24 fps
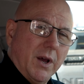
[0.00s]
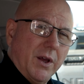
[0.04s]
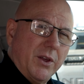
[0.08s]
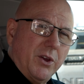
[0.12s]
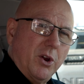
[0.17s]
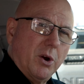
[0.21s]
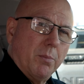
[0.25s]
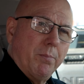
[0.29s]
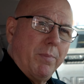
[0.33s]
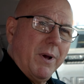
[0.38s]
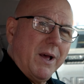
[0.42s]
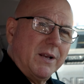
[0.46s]

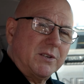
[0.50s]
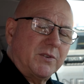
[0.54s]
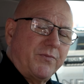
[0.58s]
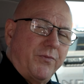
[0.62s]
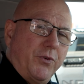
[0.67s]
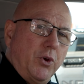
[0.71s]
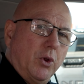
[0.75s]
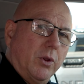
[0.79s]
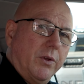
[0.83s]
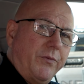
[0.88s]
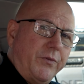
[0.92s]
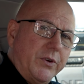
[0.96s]
your best
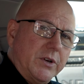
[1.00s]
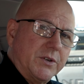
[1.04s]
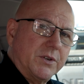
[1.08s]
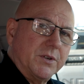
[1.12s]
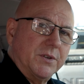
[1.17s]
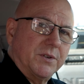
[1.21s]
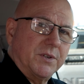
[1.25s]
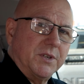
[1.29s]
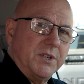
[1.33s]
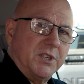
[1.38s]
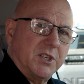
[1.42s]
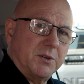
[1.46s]
fuel
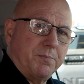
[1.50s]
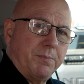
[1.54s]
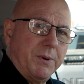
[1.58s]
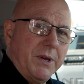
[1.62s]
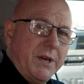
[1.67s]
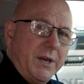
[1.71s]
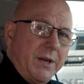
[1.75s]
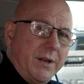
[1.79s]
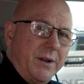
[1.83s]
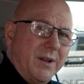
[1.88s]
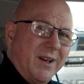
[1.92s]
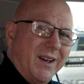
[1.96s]
efficiency
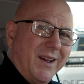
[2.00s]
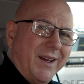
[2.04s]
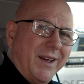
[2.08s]
speed